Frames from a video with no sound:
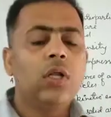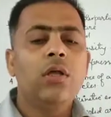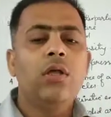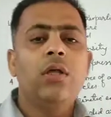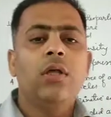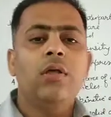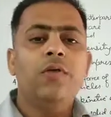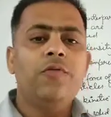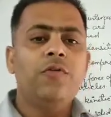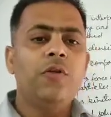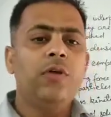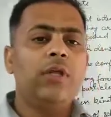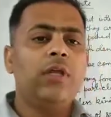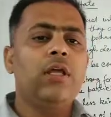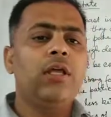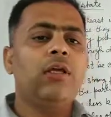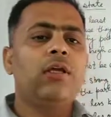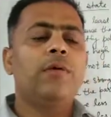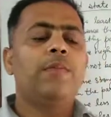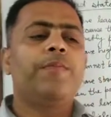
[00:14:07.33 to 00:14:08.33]
if we
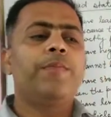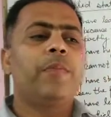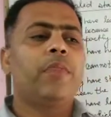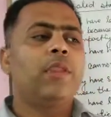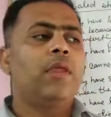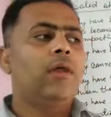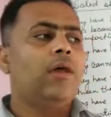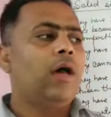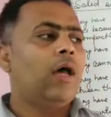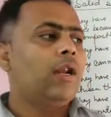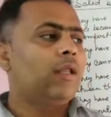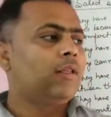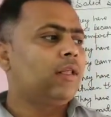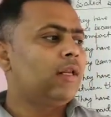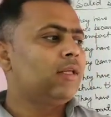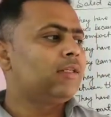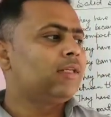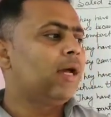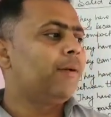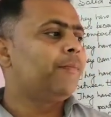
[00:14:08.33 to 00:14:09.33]
take another
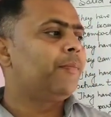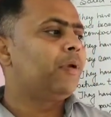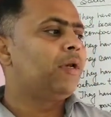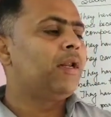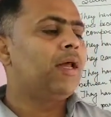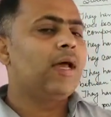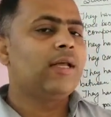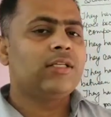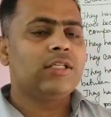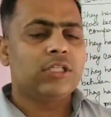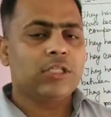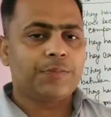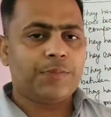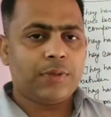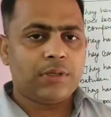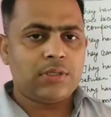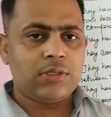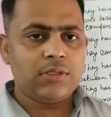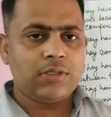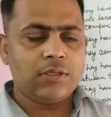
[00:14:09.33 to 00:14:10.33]
example as a
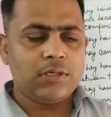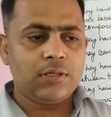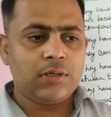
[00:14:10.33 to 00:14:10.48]
sponge,